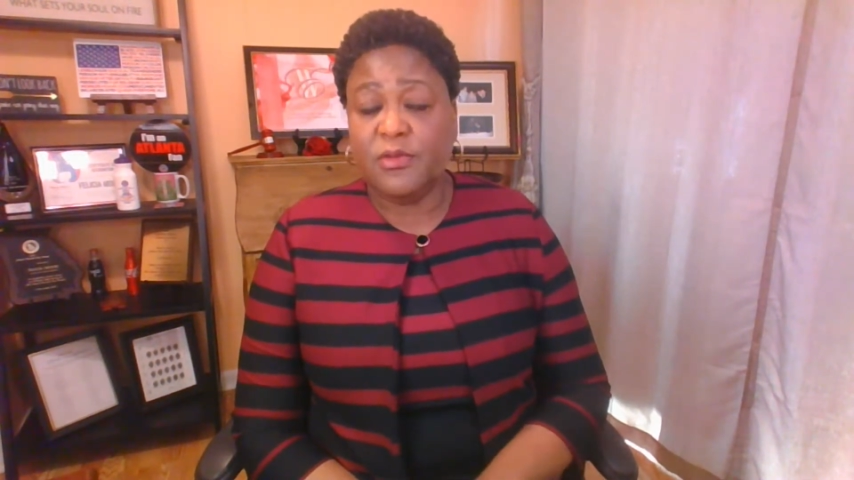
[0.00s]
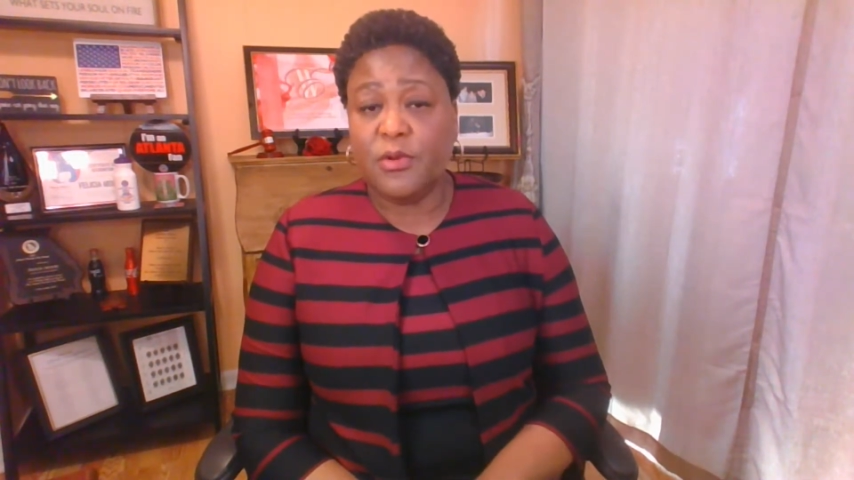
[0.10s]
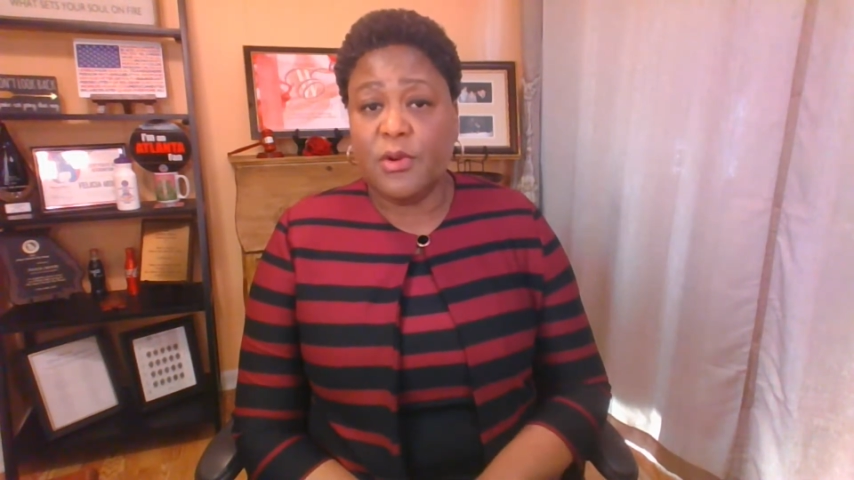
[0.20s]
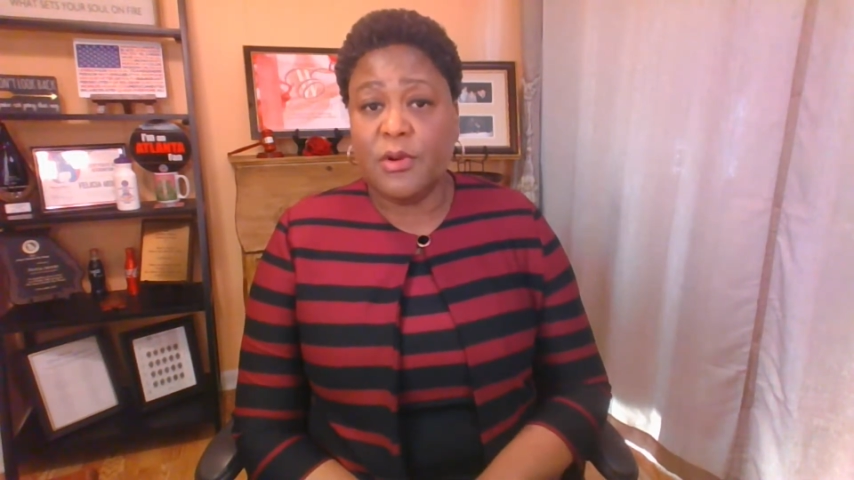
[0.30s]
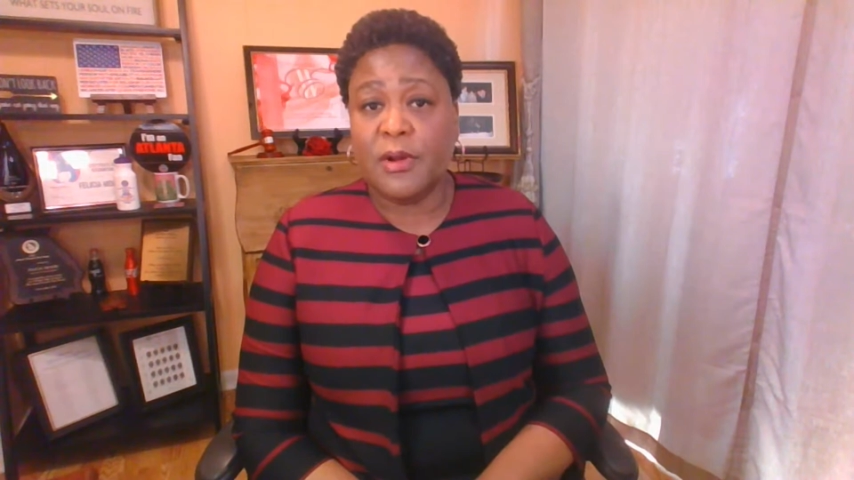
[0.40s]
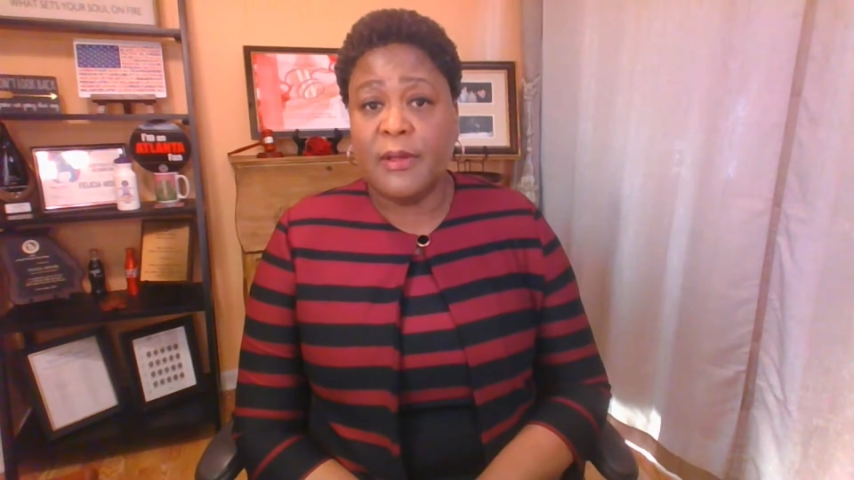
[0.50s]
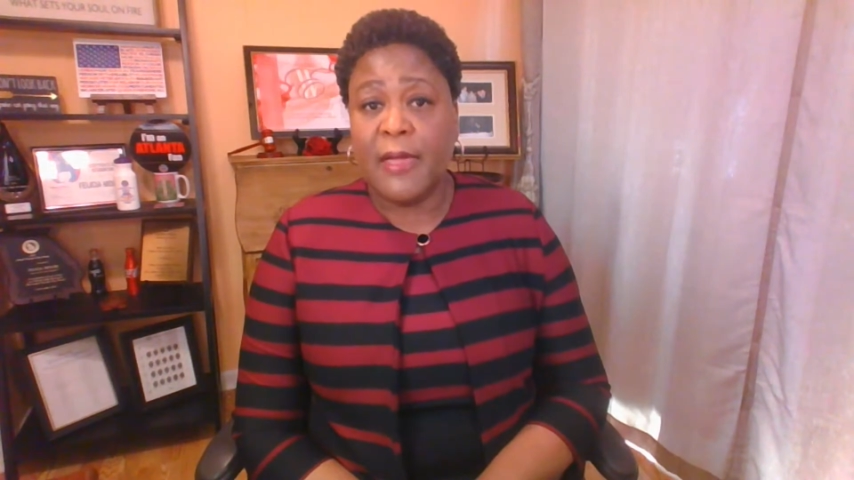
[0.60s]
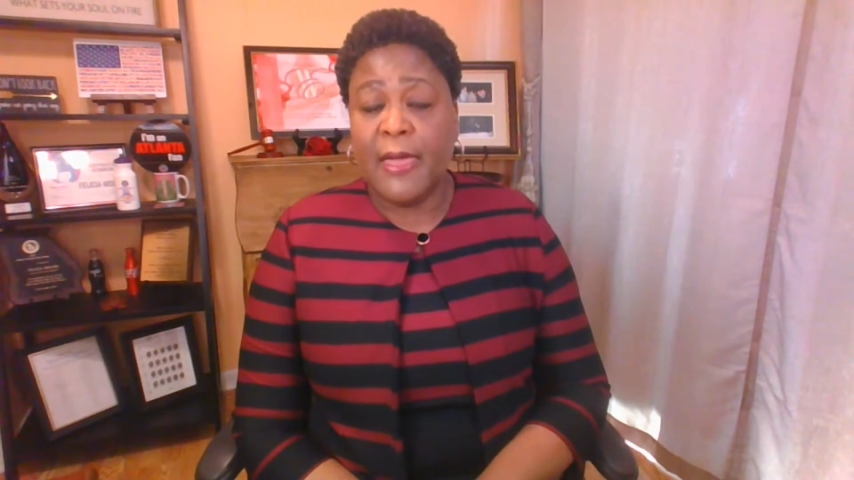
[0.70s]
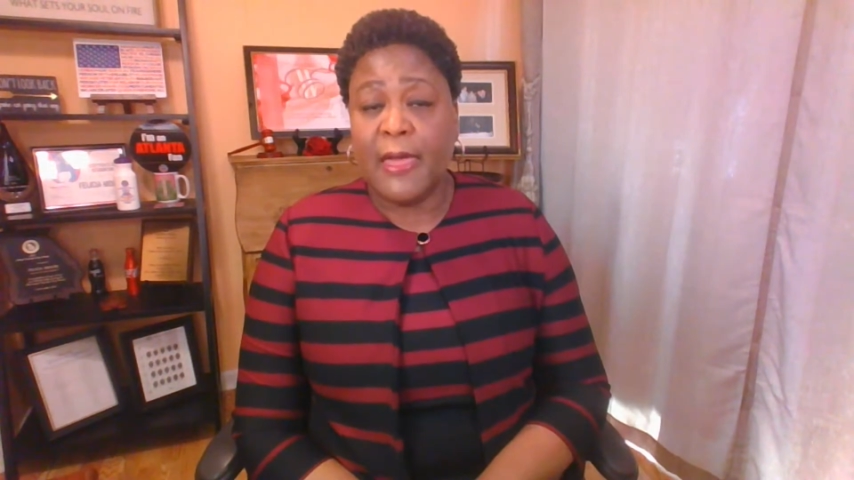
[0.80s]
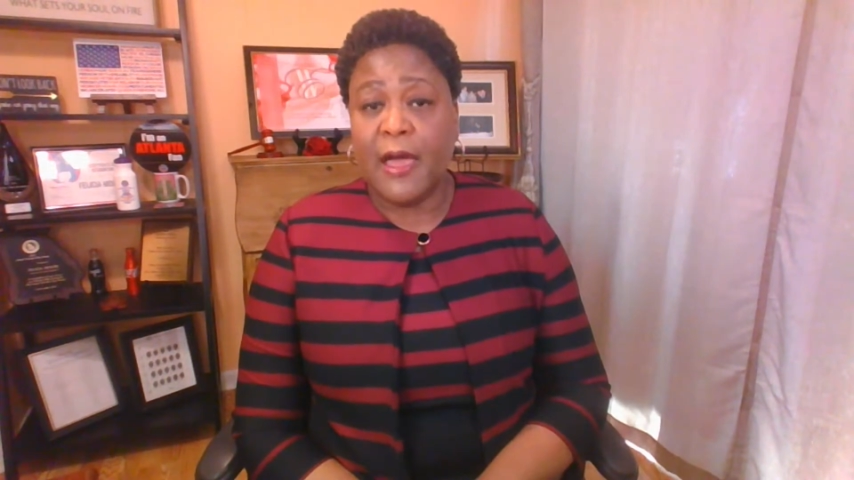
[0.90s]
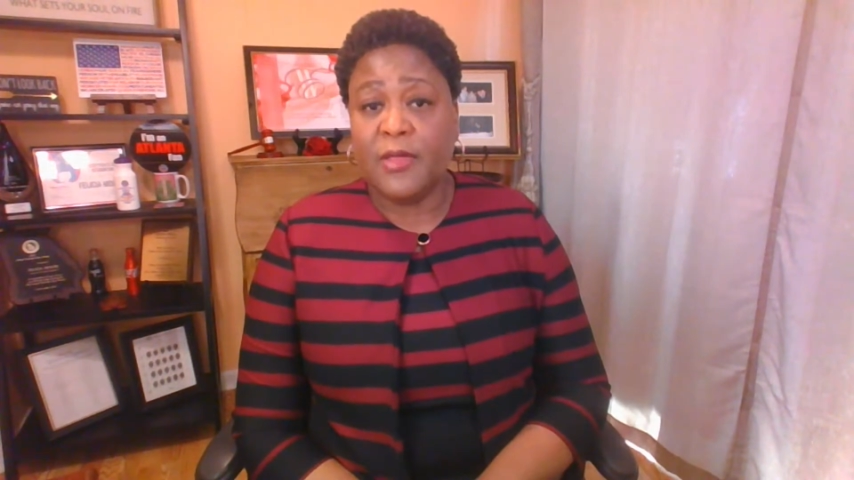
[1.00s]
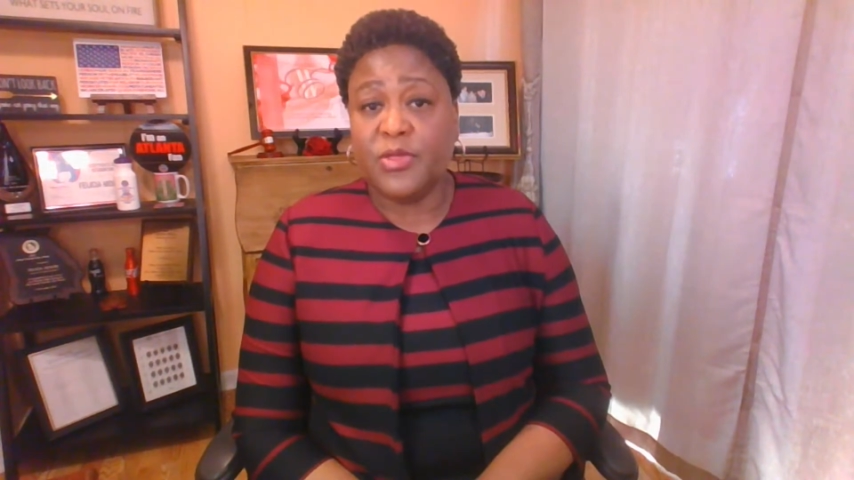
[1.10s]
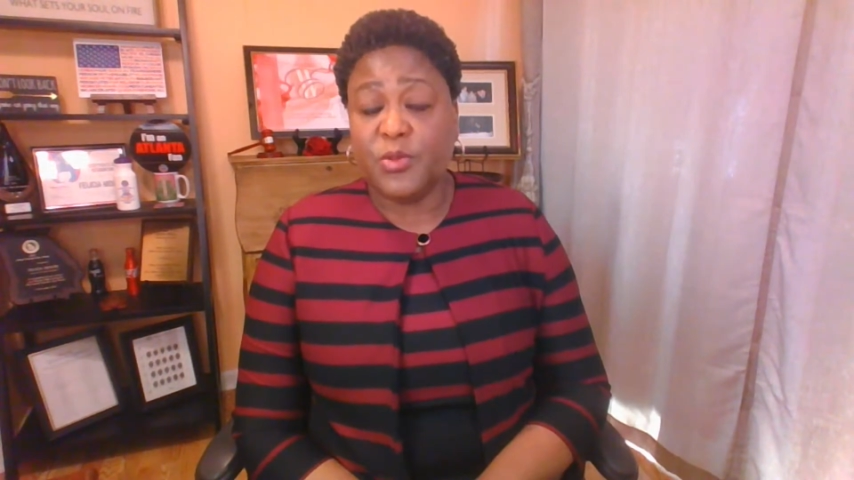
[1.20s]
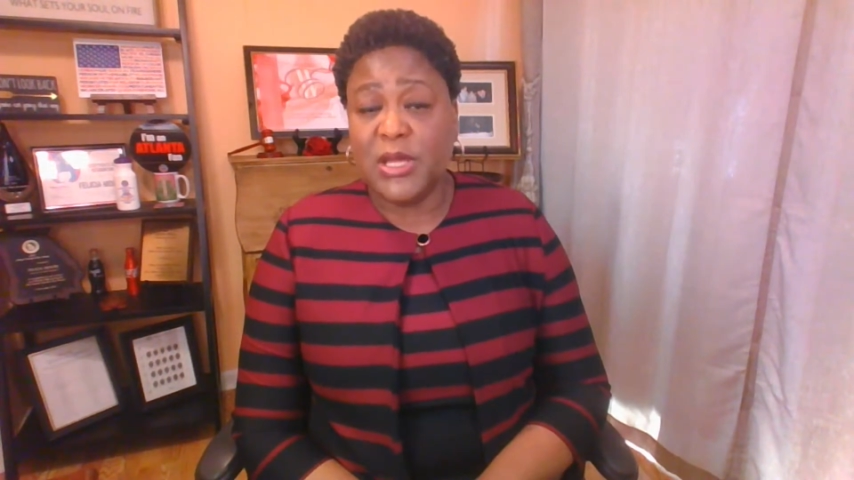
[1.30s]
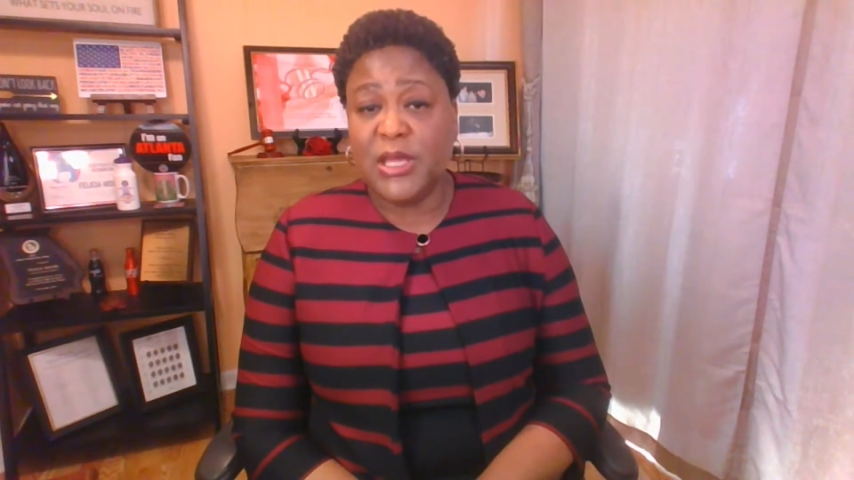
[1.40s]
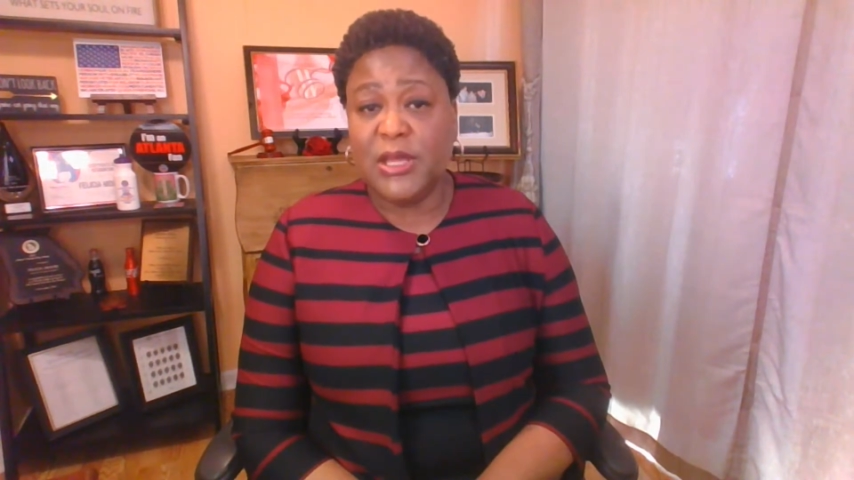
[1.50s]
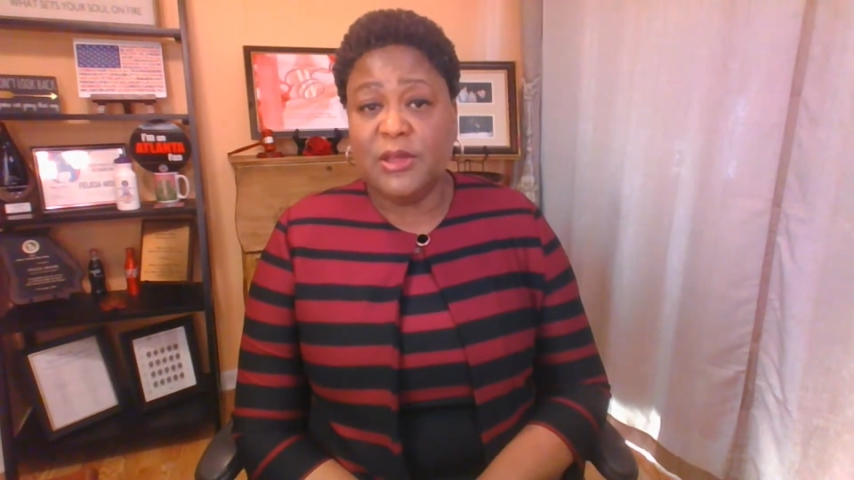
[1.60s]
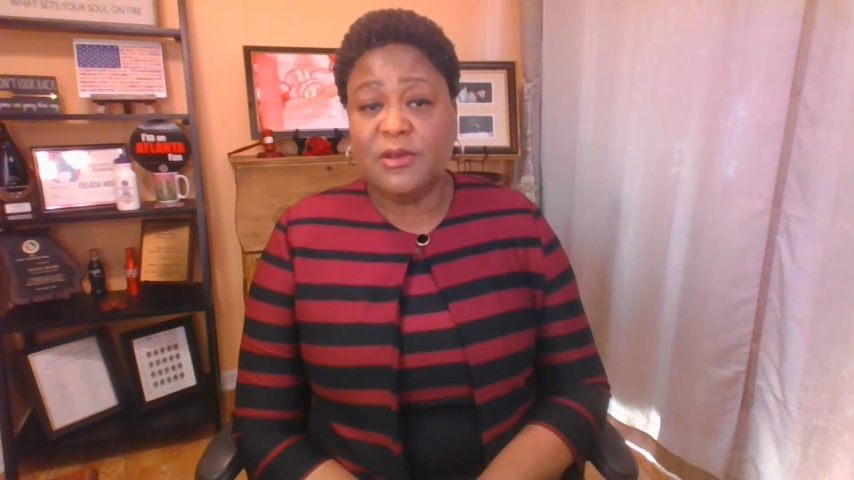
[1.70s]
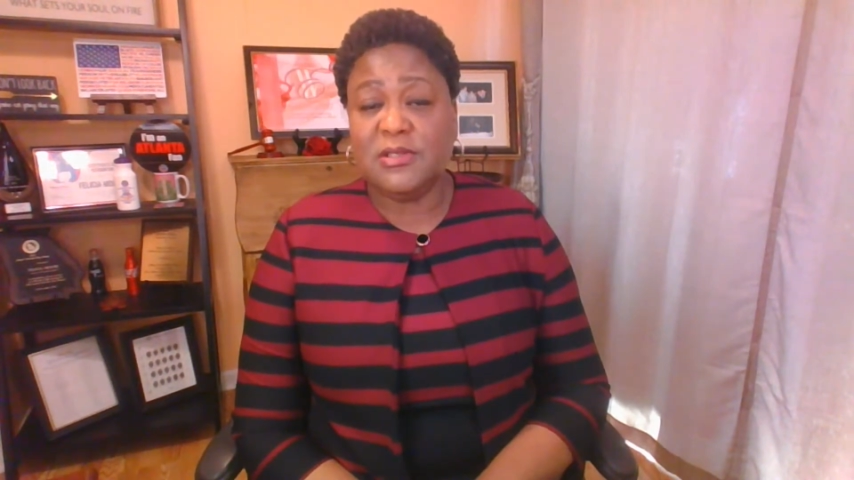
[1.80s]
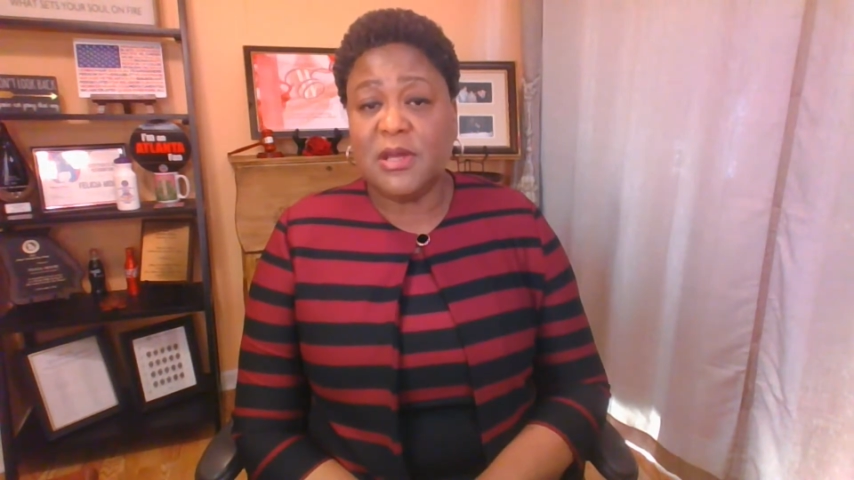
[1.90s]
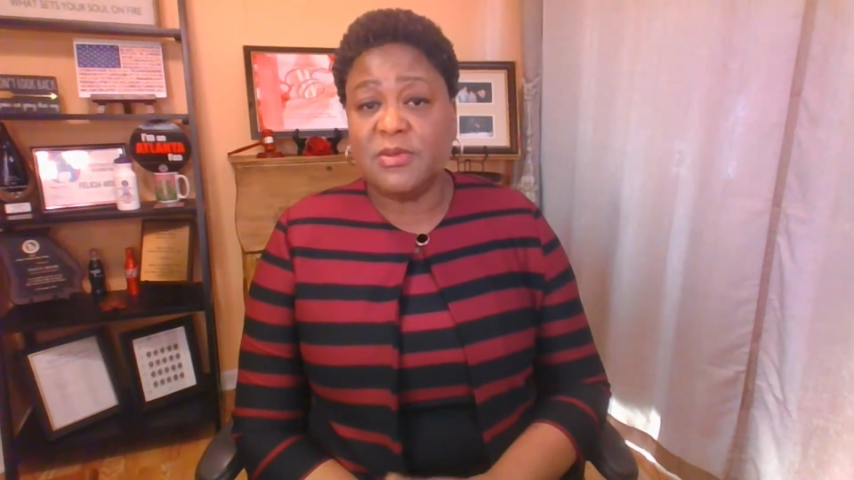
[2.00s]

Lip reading: for 3 years.